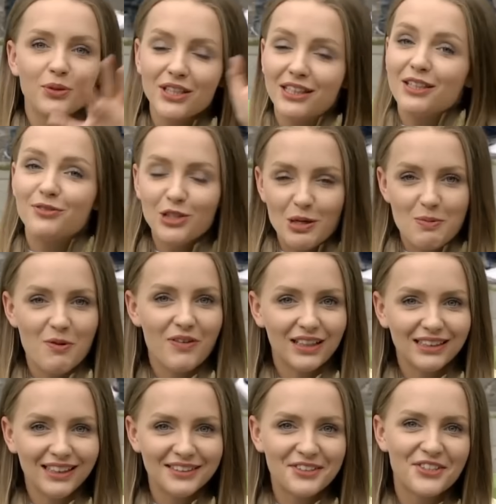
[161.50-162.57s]
This small
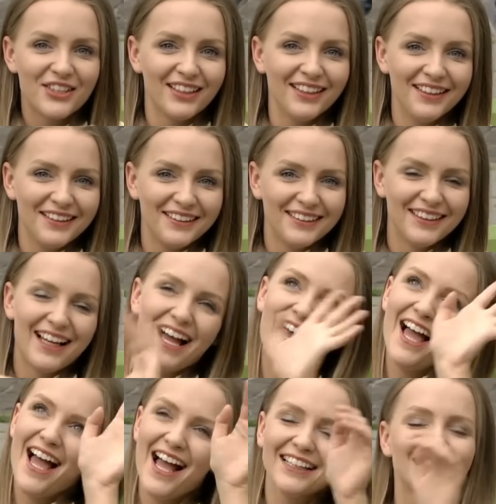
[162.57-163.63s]
adjustment can
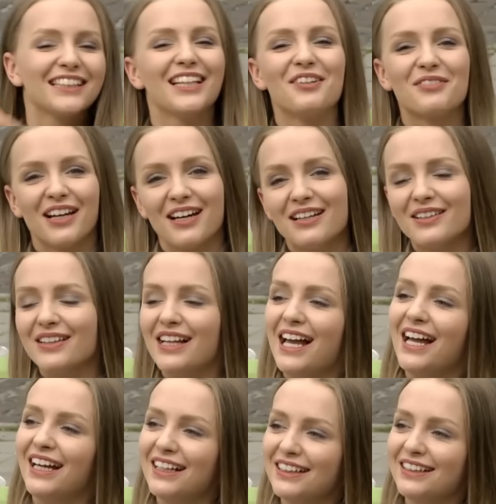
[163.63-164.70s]
significantly elevate
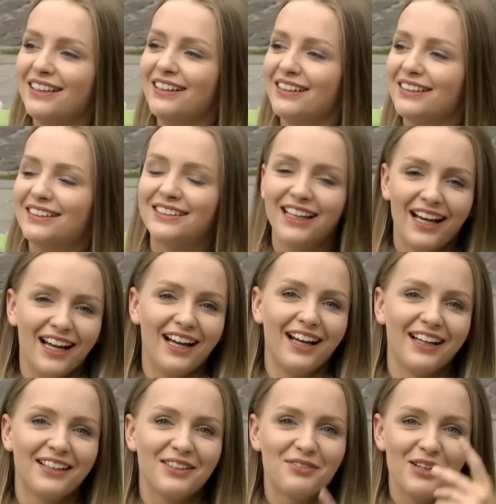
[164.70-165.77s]
the quality of your
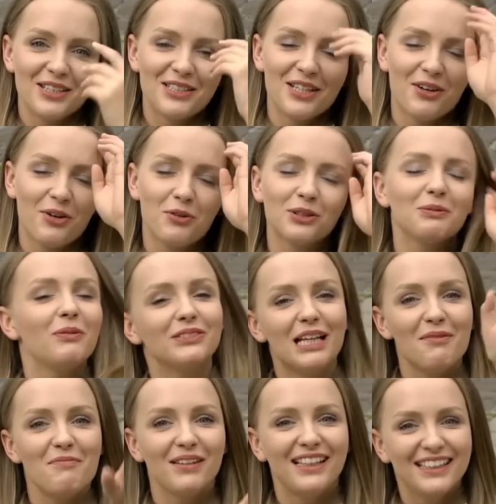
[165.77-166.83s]
discourse and the
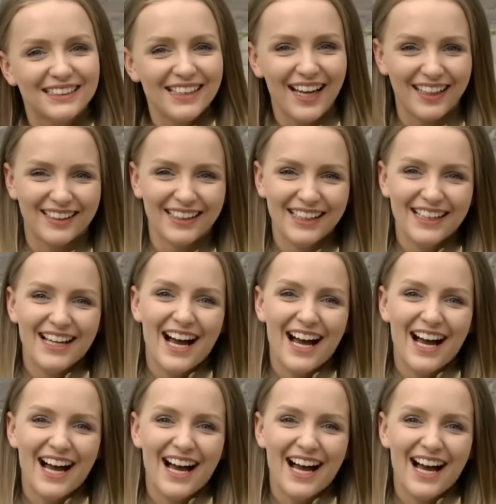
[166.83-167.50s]
impression you leave.